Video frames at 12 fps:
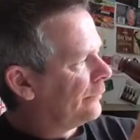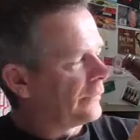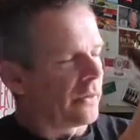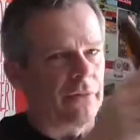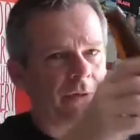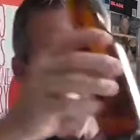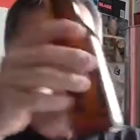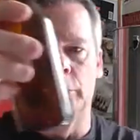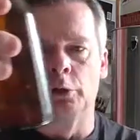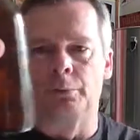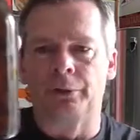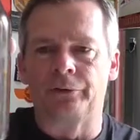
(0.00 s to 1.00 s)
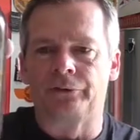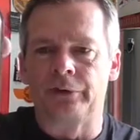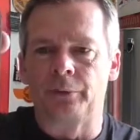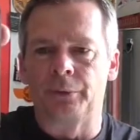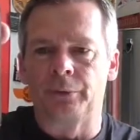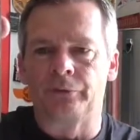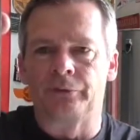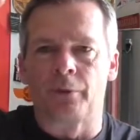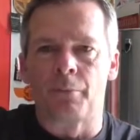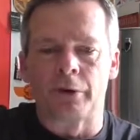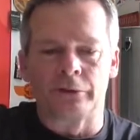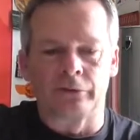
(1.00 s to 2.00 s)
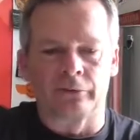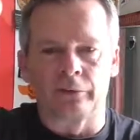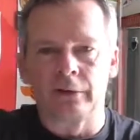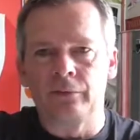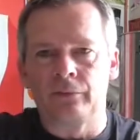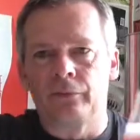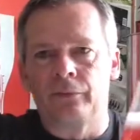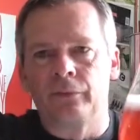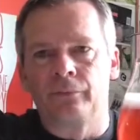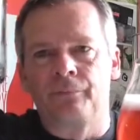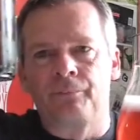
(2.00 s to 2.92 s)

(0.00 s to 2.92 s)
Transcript: I think there's a little bit of sediment, so I might just leave the